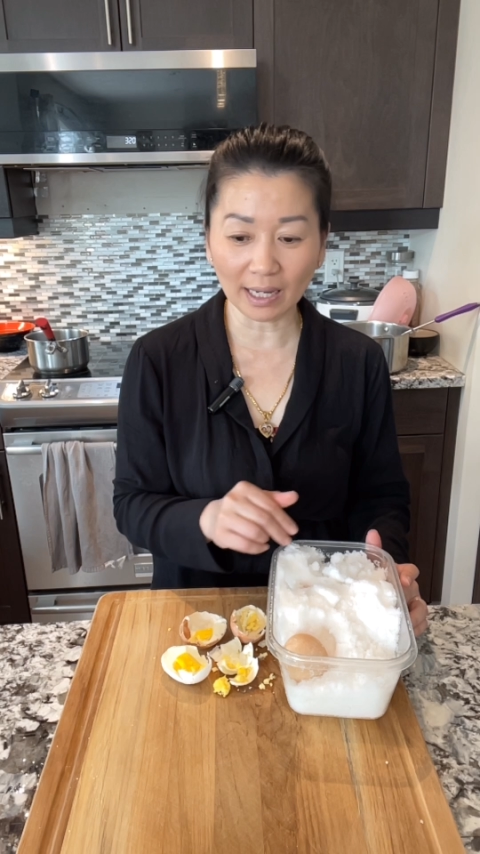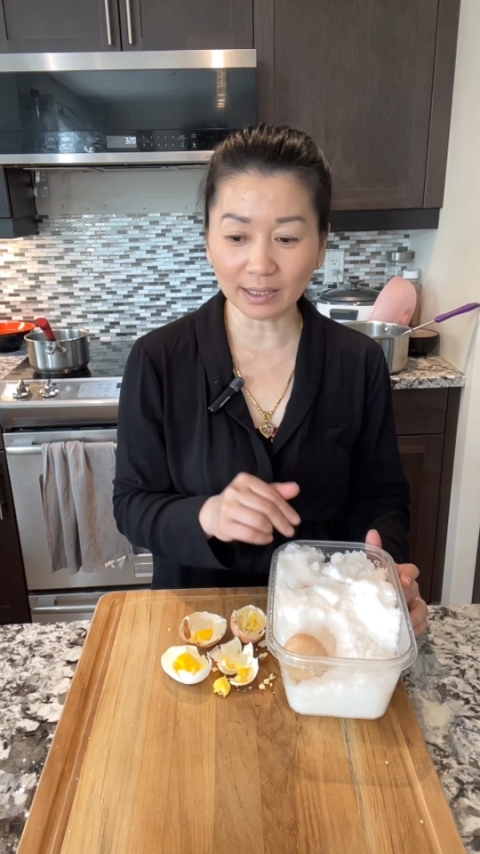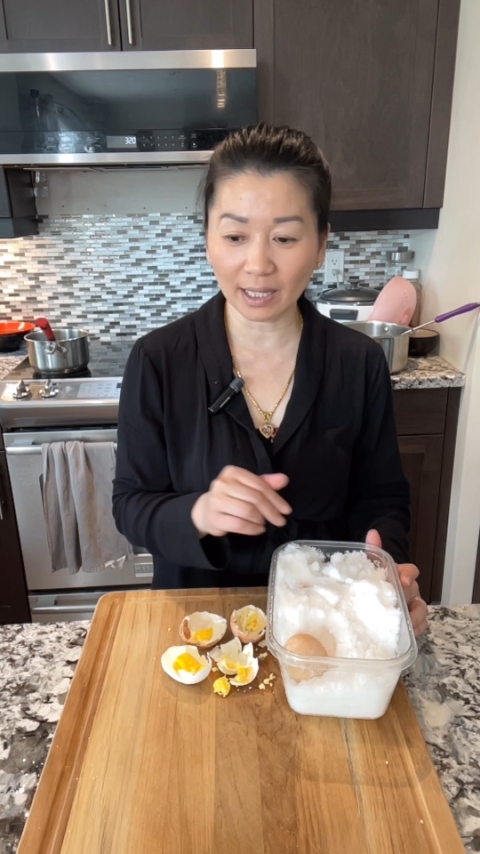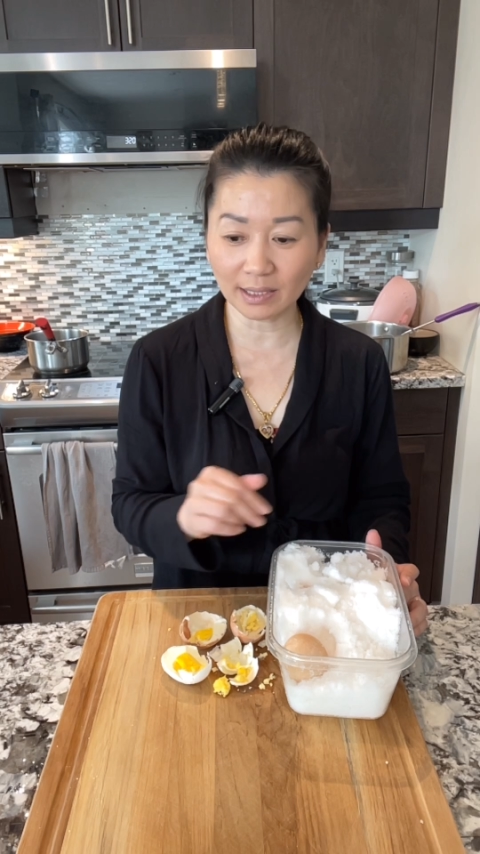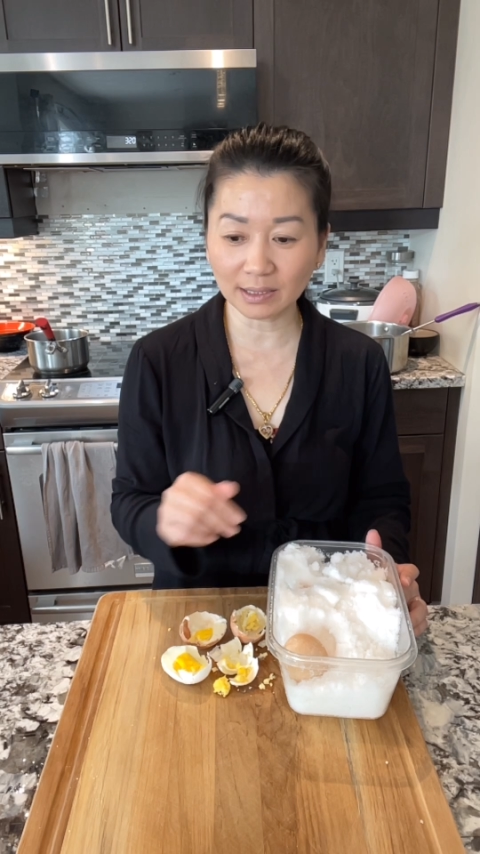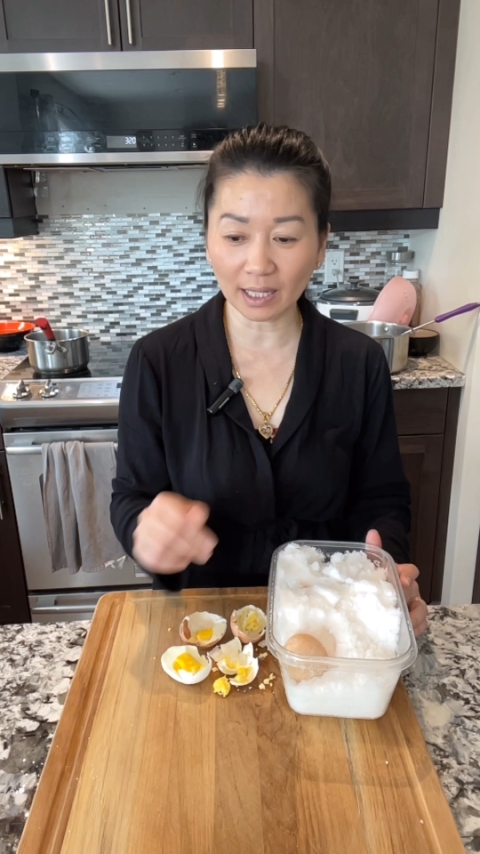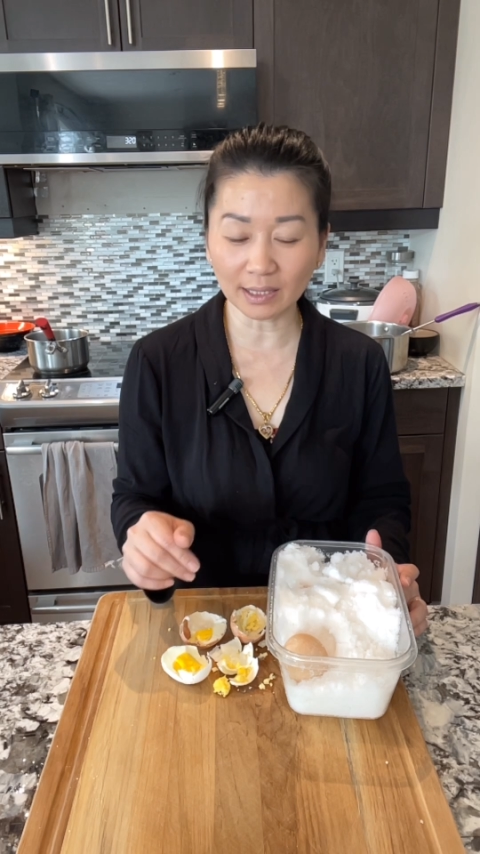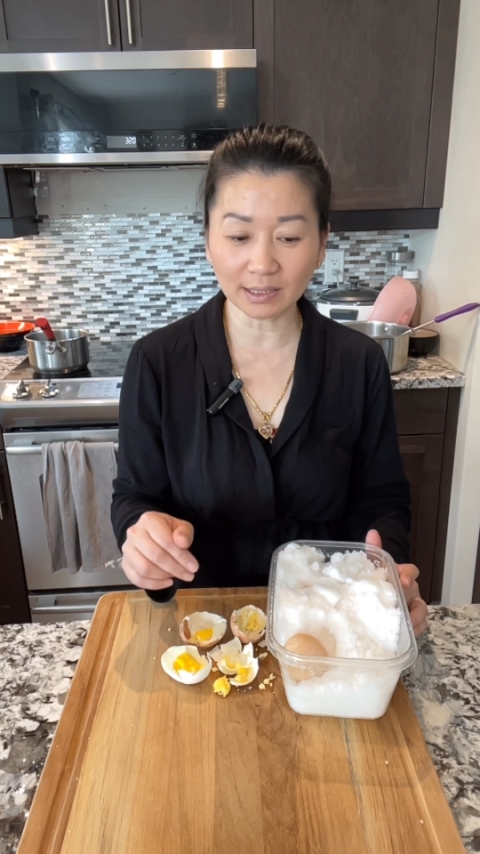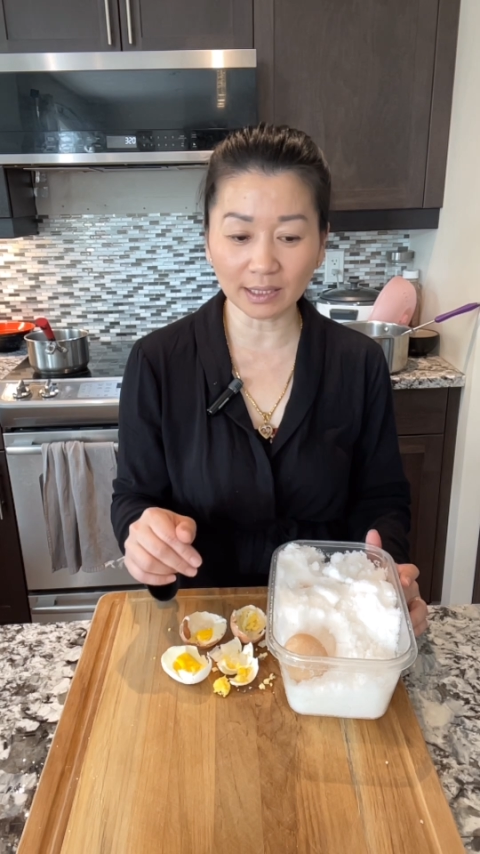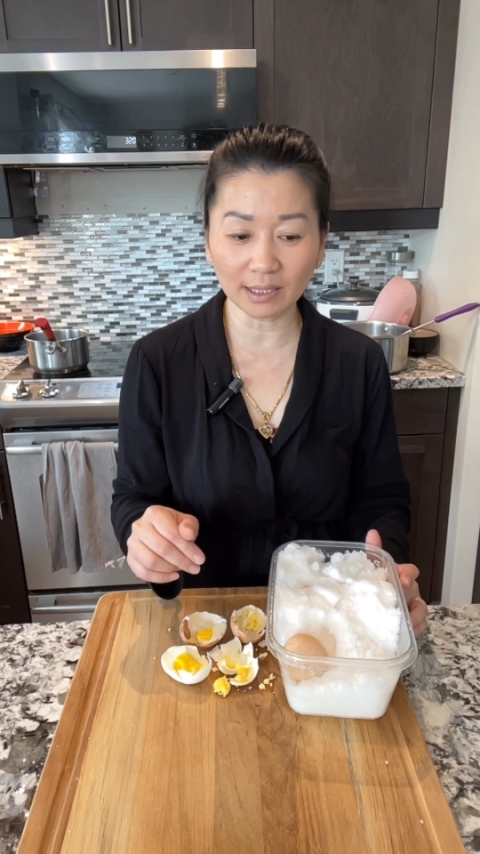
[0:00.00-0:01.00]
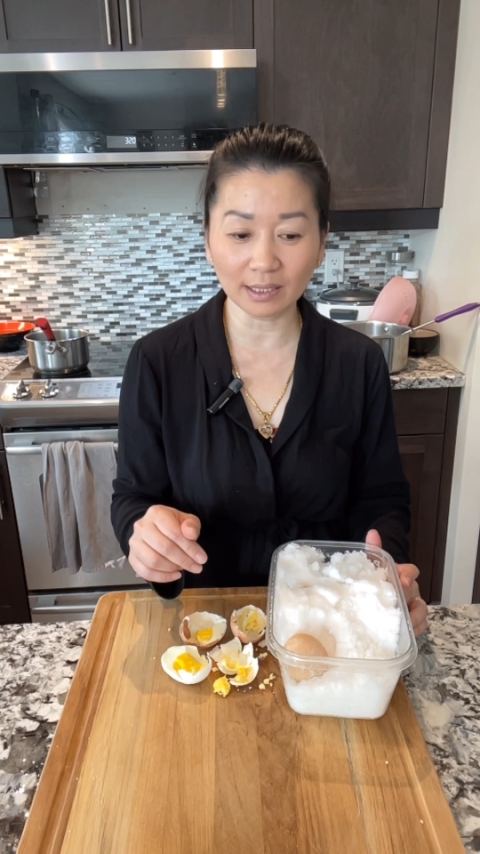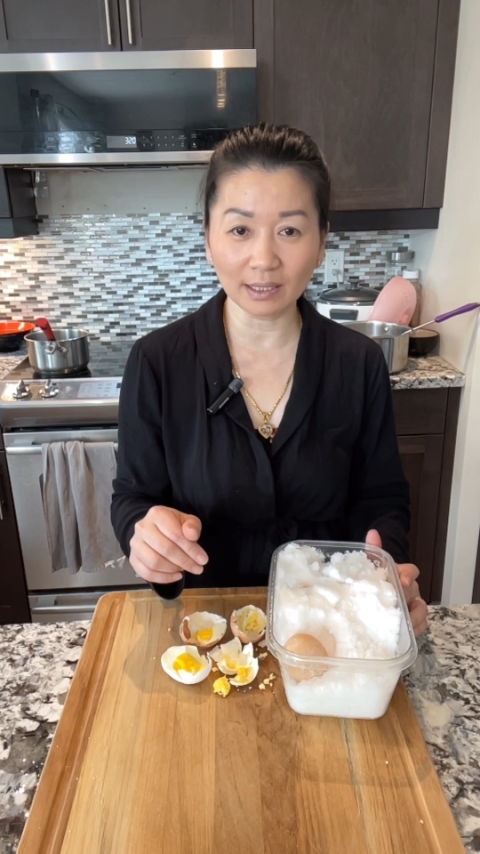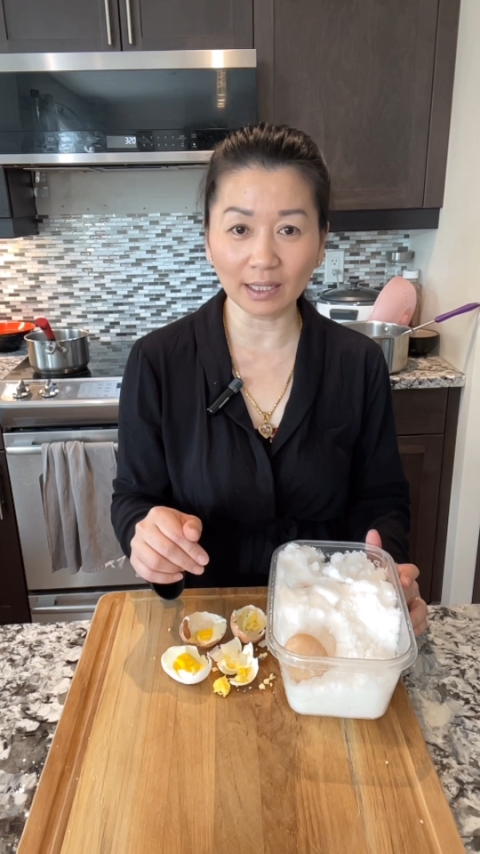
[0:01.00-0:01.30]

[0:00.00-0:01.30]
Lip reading: taste tested